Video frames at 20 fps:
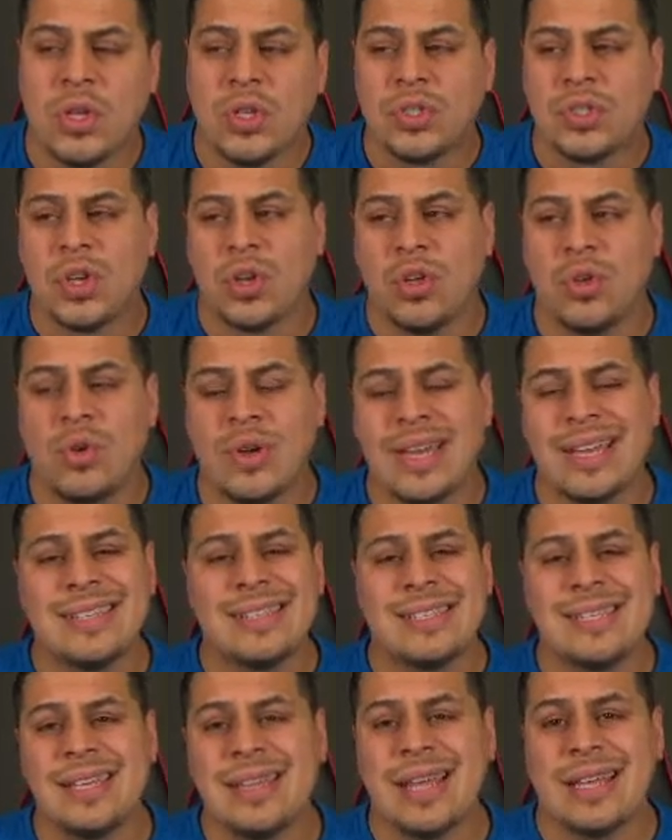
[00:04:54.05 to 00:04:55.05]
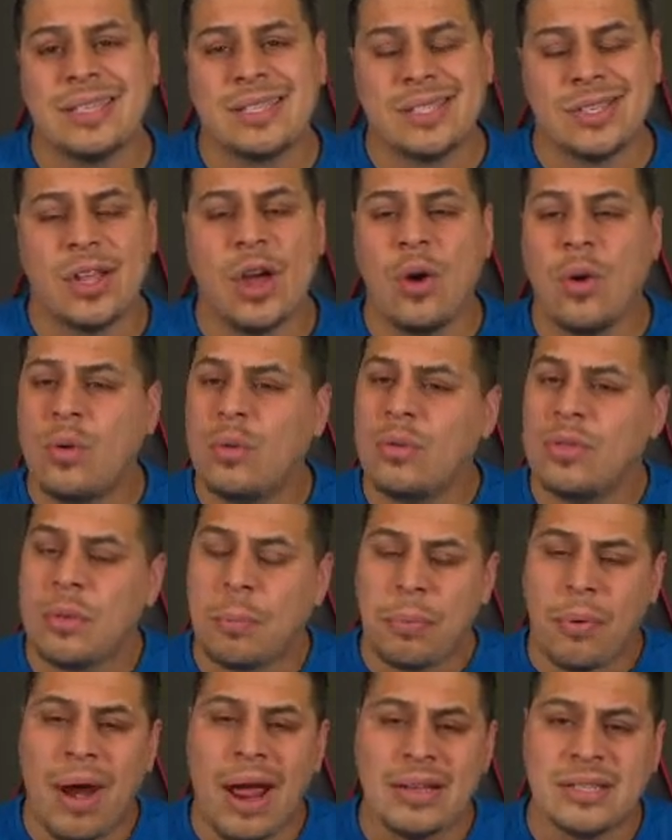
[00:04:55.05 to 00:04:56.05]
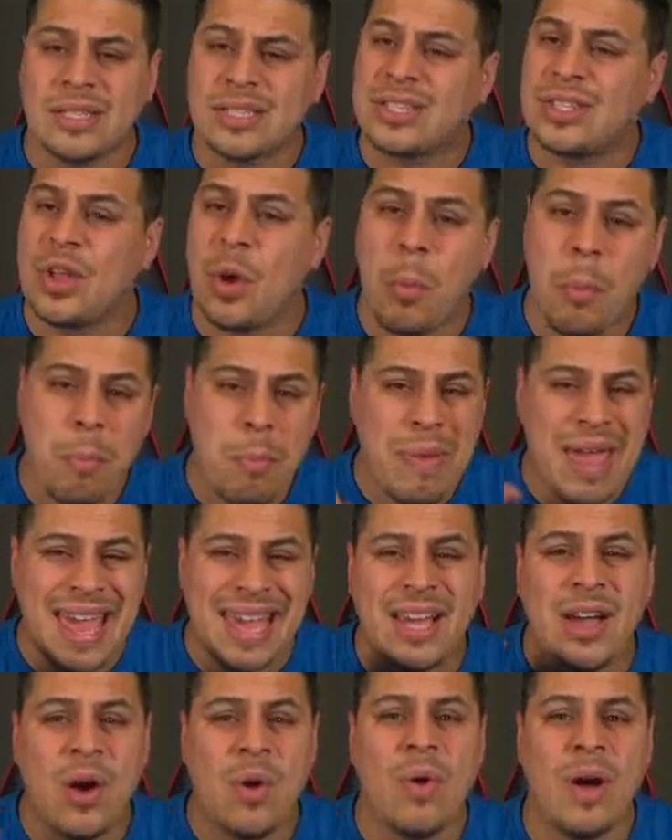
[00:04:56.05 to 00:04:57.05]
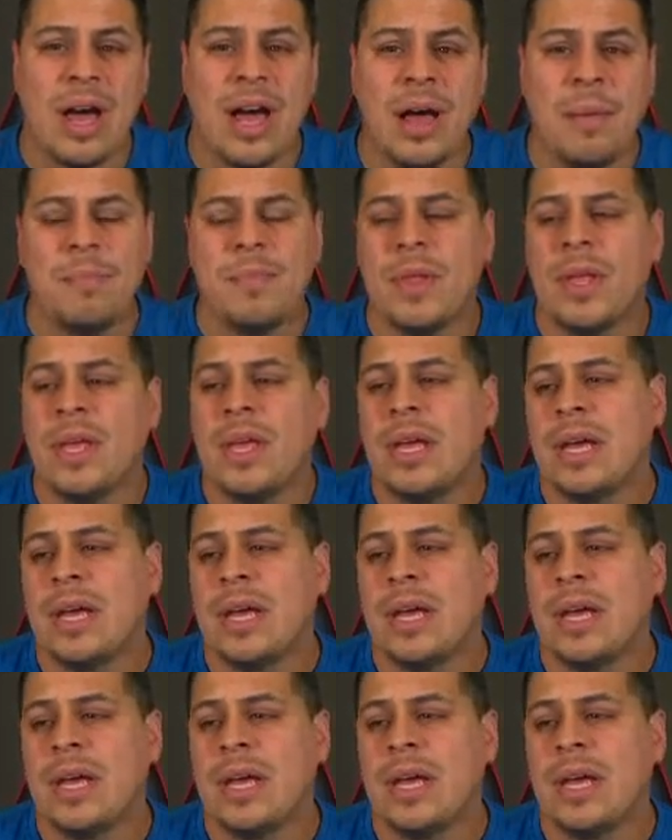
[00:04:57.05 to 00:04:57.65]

So you can see that Snow, the price of Snow may go up.